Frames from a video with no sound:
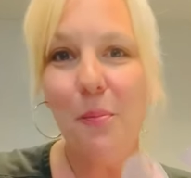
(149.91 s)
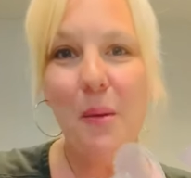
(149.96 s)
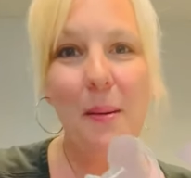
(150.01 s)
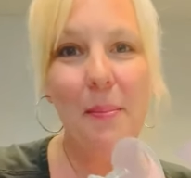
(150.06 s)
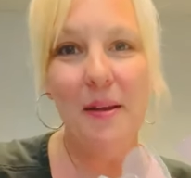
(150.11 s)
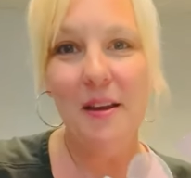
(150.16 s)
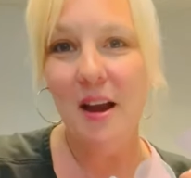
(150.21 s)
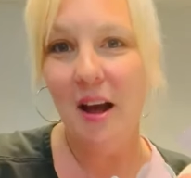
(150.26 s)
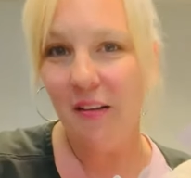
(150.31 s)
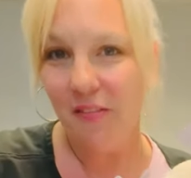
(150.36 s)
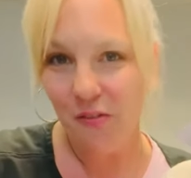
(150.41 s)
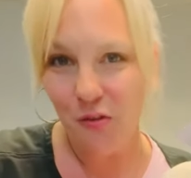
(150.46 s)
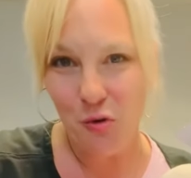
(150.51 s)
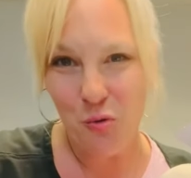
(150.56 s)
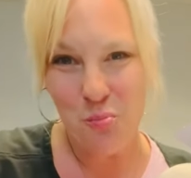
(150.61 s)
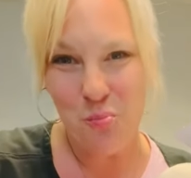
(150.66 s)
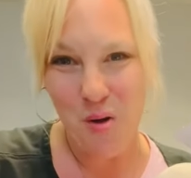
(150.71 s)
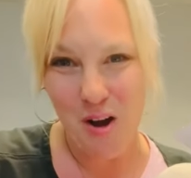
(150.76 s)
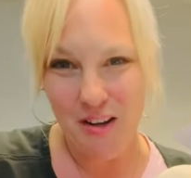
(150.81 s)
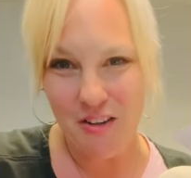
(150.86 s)
maybe not so
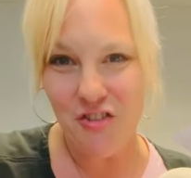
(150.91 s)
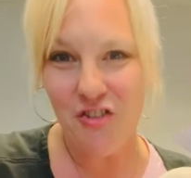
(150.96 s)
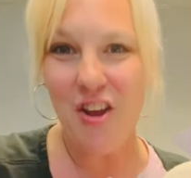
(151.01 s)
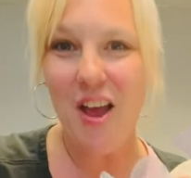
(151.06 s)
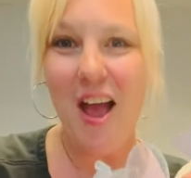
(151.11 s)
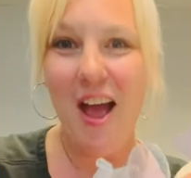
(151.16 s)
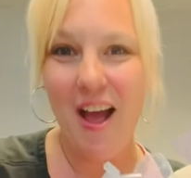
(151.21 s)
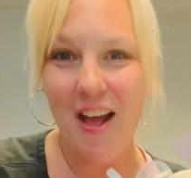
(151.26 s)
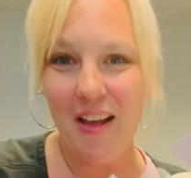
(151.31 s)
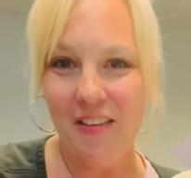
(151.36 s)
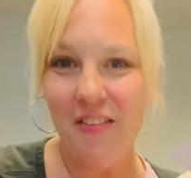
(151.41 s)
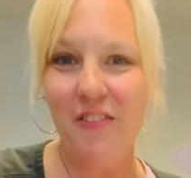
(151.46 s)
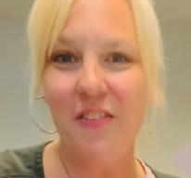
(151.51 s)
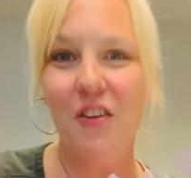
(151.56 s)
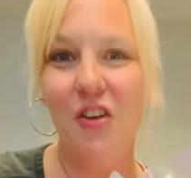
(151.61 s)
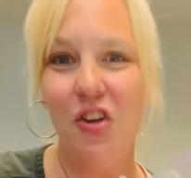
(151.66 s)
much as